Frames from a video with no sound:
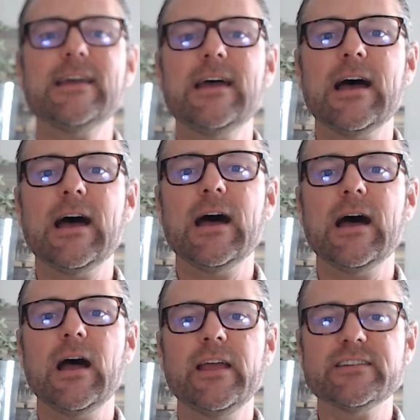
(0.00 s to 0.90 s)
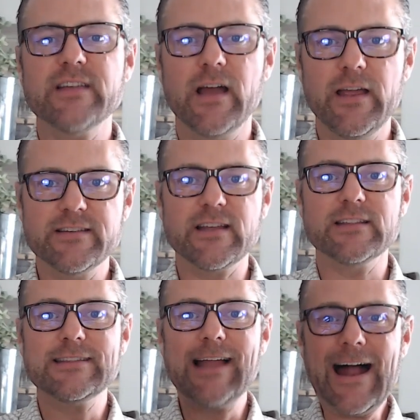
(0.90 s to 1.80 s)
a
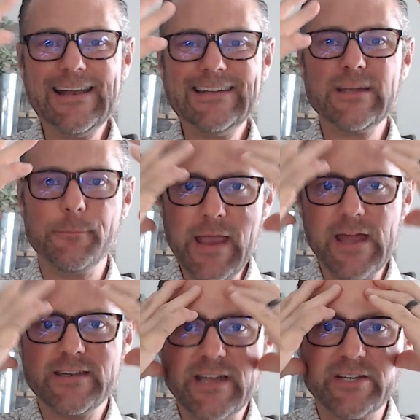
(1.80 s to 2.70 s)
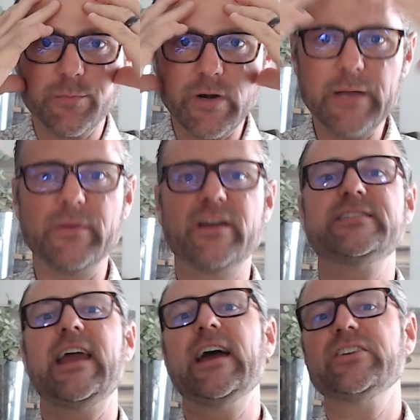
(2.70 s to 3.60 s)
lot of demand on your brain, because
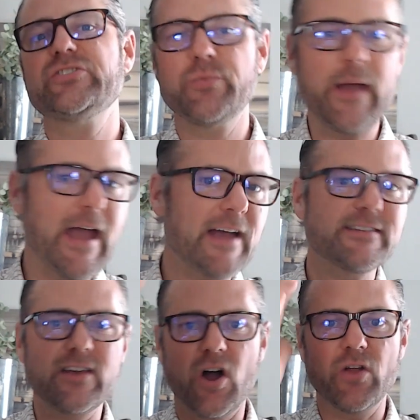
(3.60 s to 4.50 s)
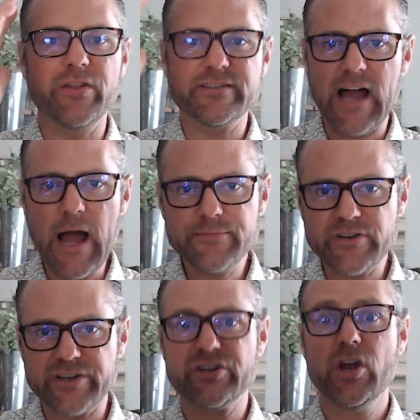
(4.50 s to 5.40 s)
as you're passing all these
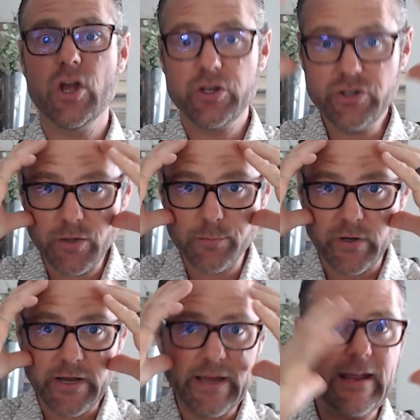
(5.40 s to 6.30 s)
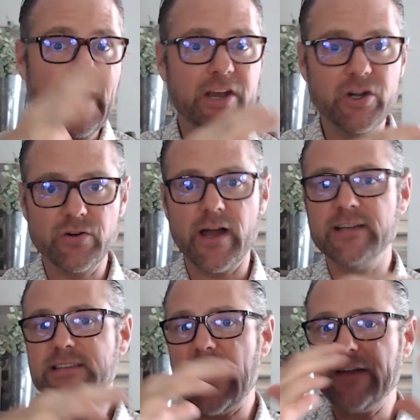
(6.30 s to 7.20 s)
objects, your brain and your eyes
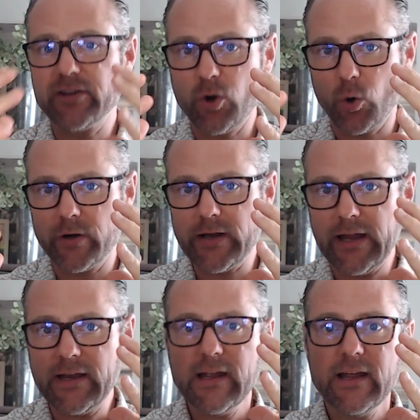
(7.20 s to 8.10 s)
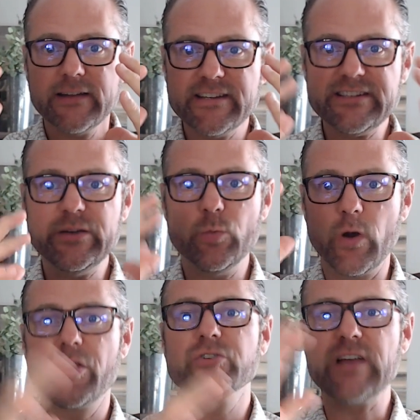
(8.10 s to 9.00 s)
have to coordinate to see where
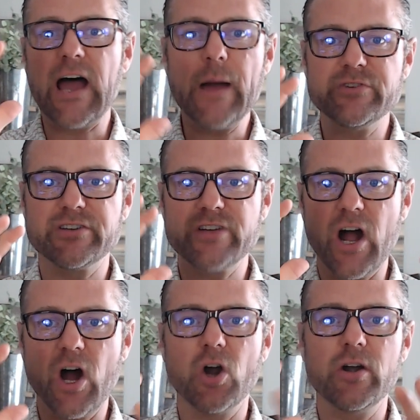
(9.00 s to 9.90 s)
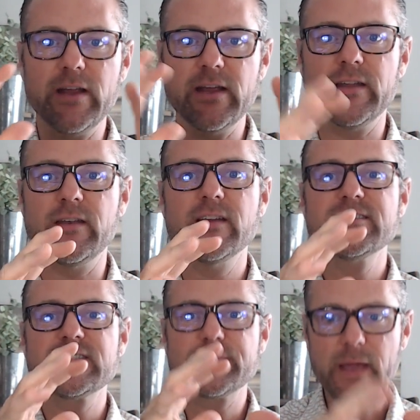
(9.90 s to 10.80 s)
those objects are in
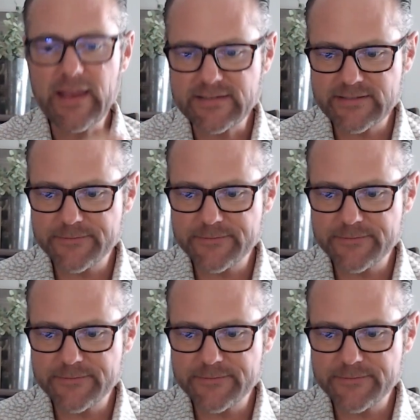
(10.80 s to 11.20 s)
space.